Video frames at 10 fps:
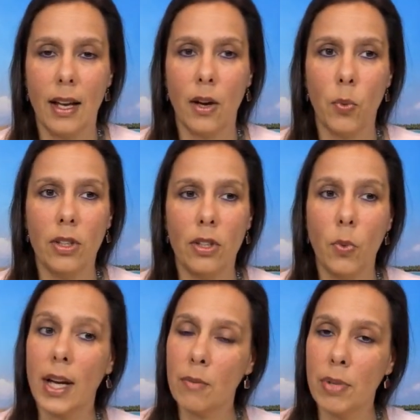When you
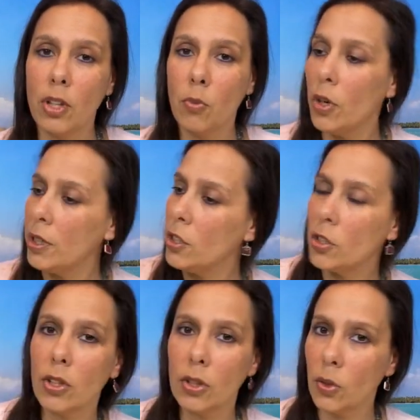wake up in the morning, you
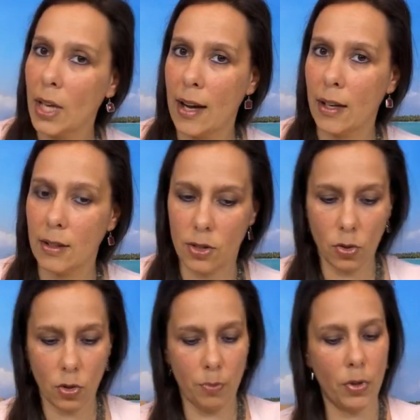can look at it,
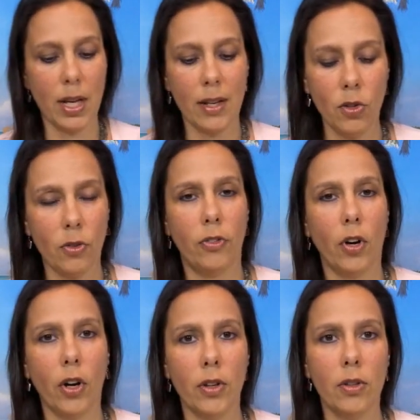or put it in your
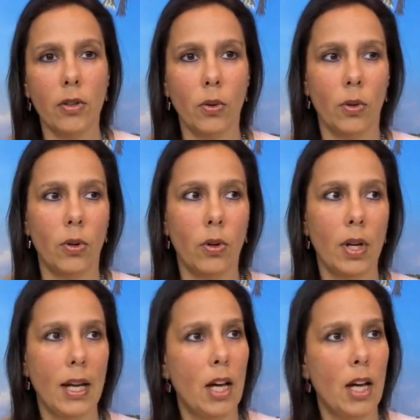phone, or